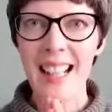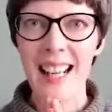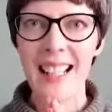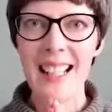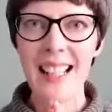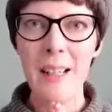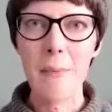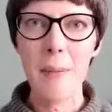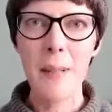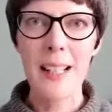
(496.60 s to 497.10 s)
And
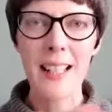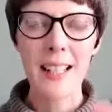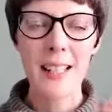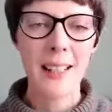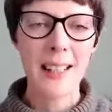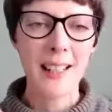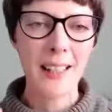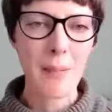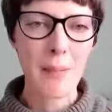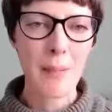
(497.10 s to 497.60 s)
it, but it
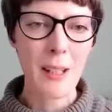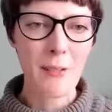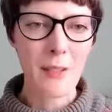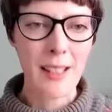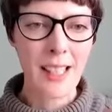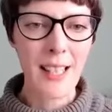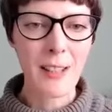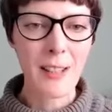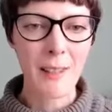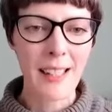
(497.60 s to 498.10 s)
that can be a
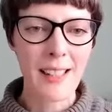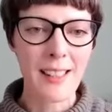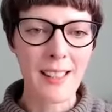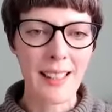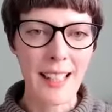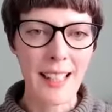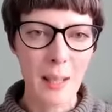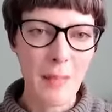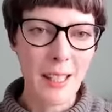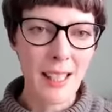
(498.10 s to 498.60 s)
really great
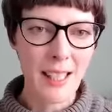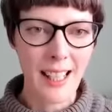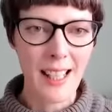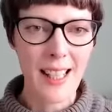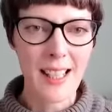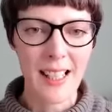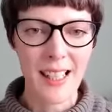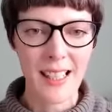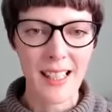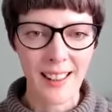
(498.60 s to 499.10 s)
dynamic,
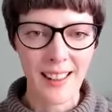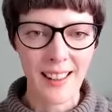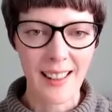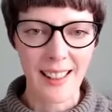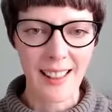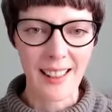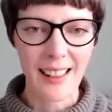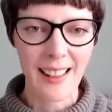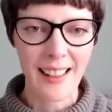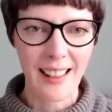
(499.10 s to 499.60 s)
actually. I
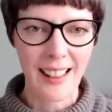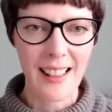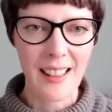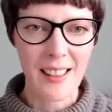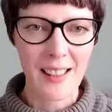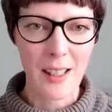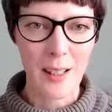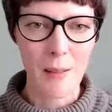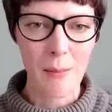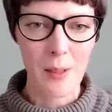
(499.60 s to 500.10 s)
think in
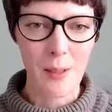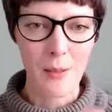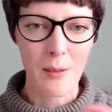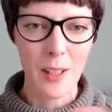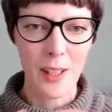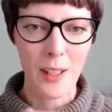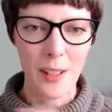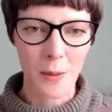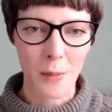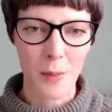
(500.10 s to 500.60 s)
terms, of,
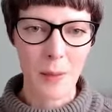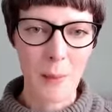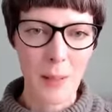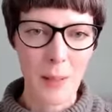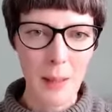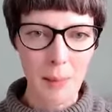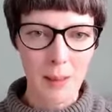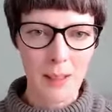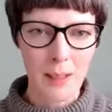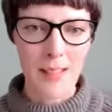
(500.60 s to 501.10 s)
you know, when
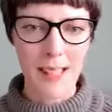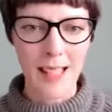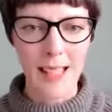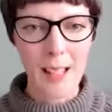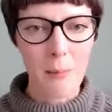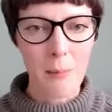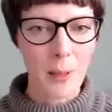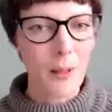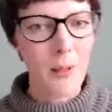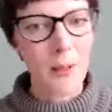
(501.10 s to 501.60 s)
people are
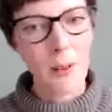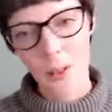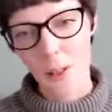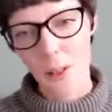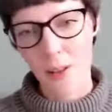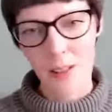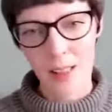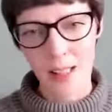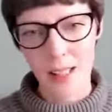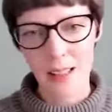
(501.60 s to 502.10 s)
seeing both of
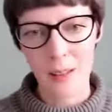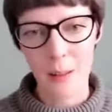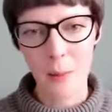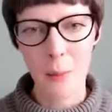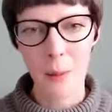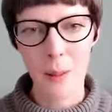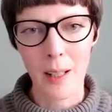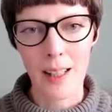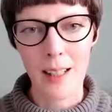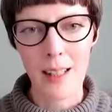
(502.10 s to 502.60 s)
those things at
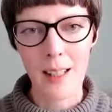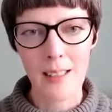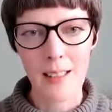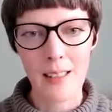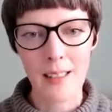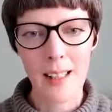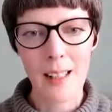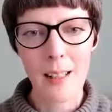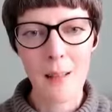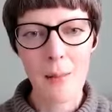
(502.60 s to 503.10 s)
play, because
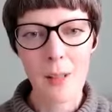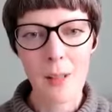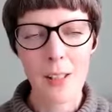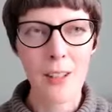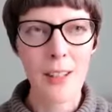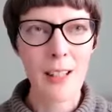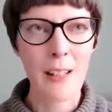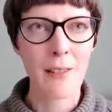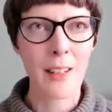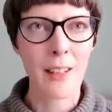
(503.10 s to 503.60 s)
there's
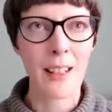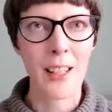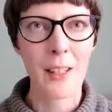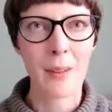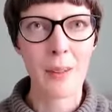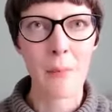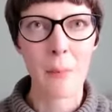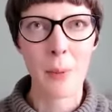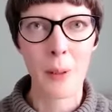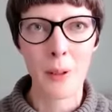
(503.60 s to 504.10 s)
absolutely value
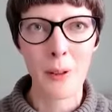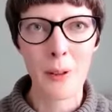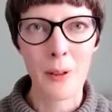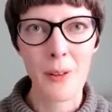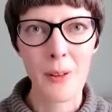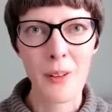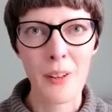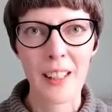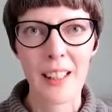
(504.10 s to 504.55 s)
in both.